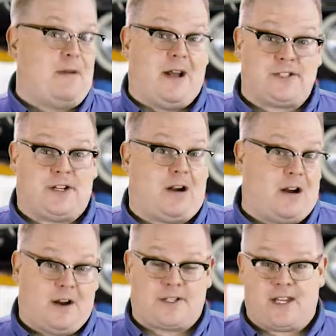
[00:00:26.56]
Mazda
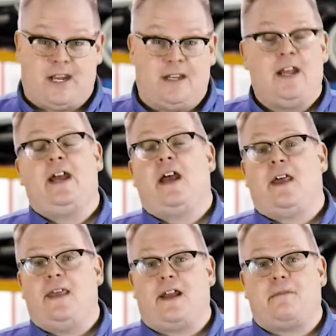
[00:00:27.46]
RX-8,
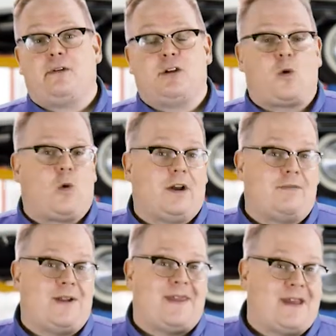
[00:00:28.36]
that can burn a
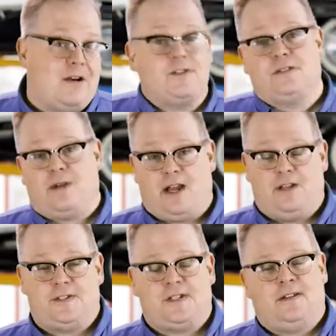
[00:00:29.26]
quart every 1,000
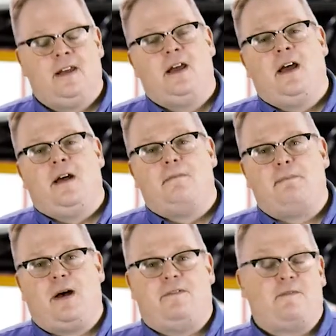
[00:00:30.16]
miles.
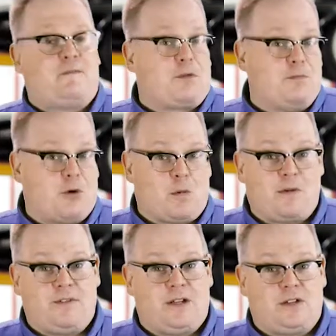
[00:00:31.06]
But from
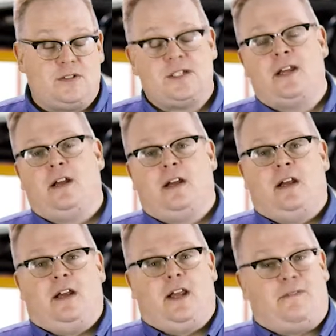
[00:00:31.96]
normal vehicles,
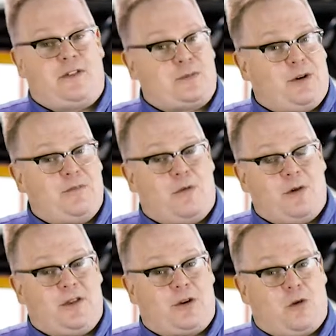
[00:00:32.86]
if it's burning
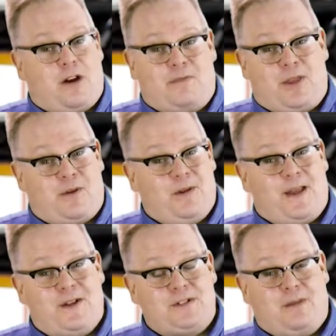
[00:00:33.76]
more than a quart every
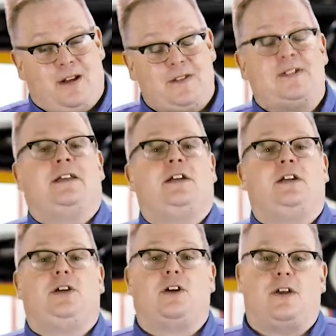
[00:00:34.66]
3,000 miles,
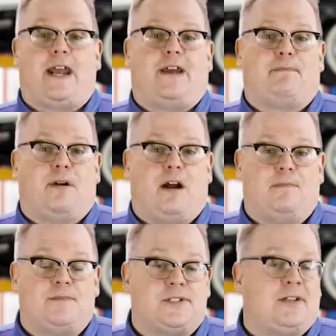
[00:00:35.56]
you're going to have
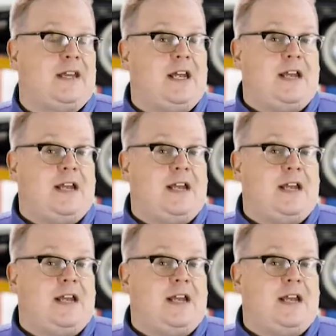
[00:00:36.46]
problems.